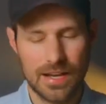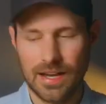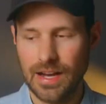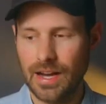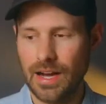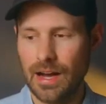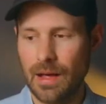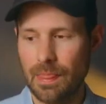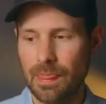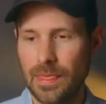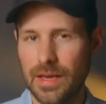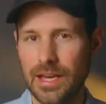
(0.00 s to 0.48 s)

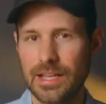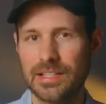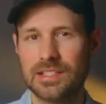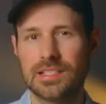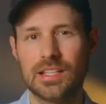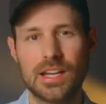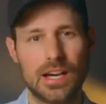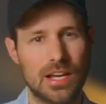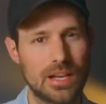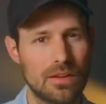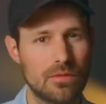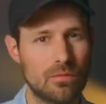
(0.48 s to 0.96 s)
It's
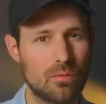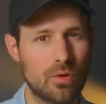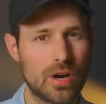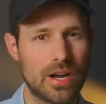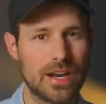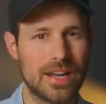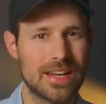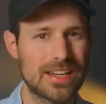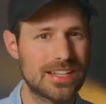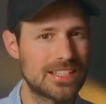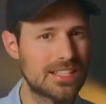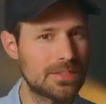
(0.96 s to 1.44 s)
kind of
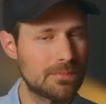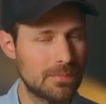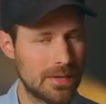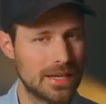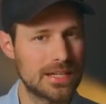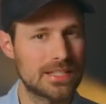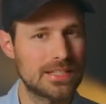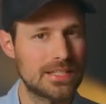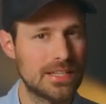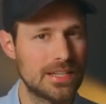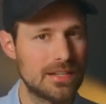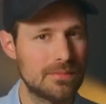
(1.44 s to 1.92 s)
what I
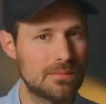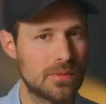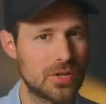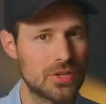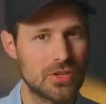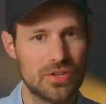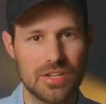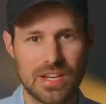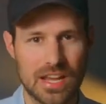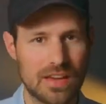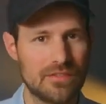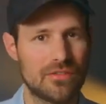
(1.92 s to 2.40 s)
expected, but
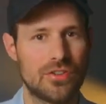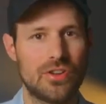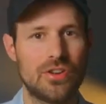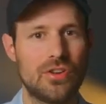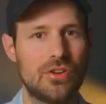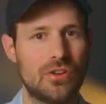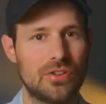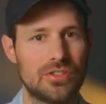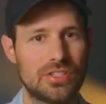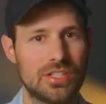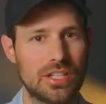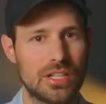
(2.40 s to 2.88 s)
you never
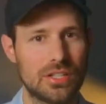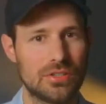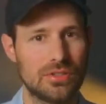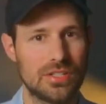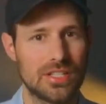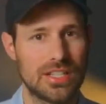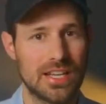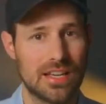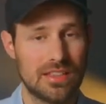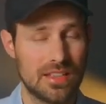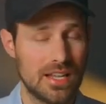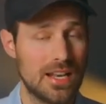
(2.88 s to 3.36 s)
know until
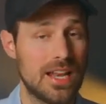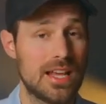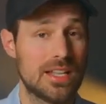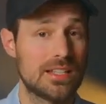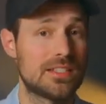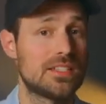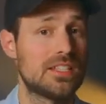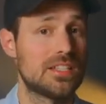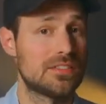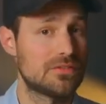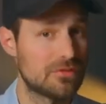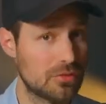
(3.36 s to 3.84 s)
you get the
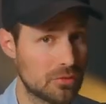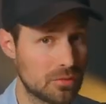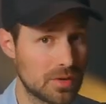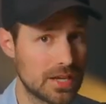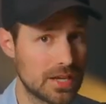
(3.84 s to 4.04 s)
lenses for